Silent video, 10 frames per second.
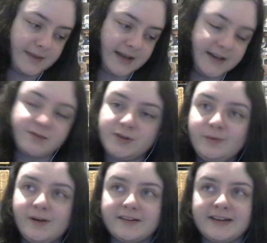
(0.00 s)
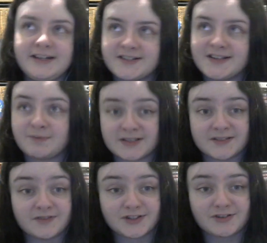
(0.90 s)
and in the real world, he deserved
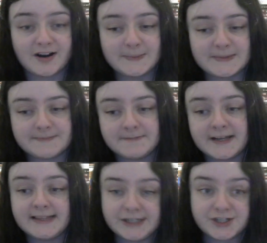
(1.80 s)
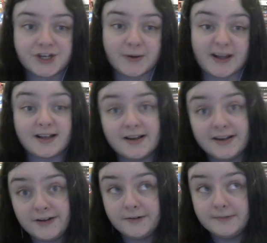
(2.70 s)
prison for his crimes. In this show, I
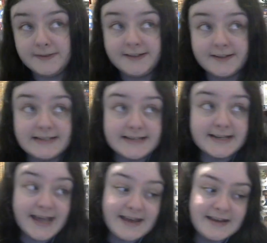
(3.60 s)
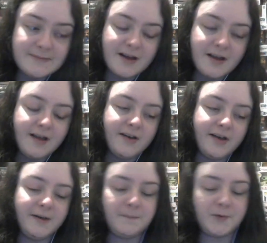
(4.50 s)
kind of hope he dies in a game.
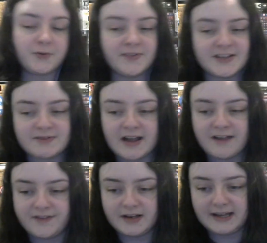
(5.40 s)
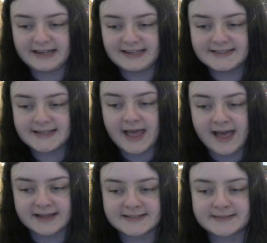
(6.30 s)
Um, although at this rate, I feel like his
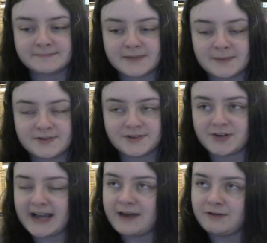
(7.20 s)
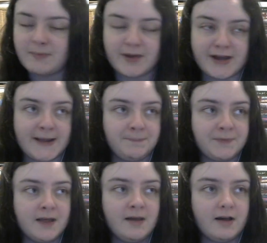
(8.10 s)
ex, I'm so sorry, I cannot remember her name.
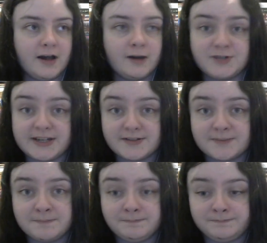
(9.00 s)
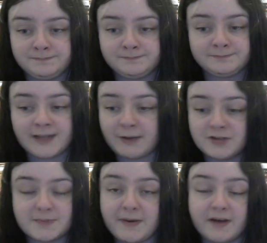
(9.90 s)
I hope she kills him. That would
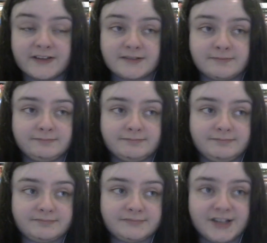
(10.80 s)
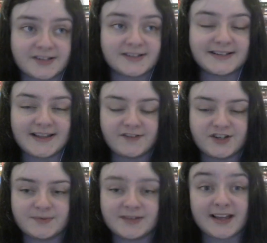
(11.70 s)
just be perfect. Justice, if
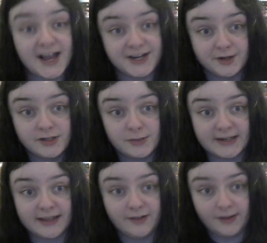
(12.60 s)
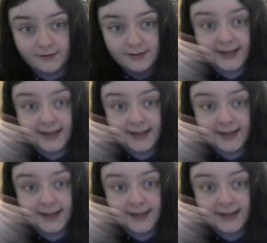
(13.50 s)
she was like, I told you I'd kill you.